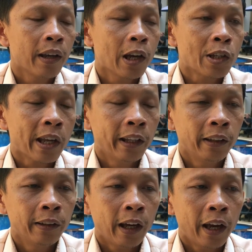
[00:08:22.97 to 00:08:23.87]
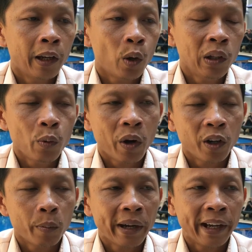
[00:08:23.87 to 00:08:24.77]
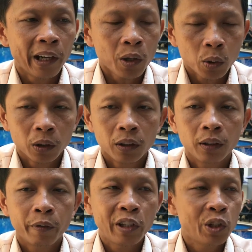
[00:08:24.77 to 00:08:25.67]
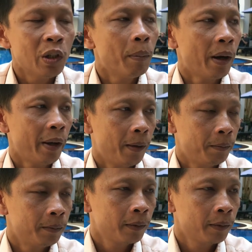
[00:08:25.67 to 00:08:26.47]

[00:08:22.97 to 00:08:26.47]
Yes, and, and only one of my uncle, we knew about him.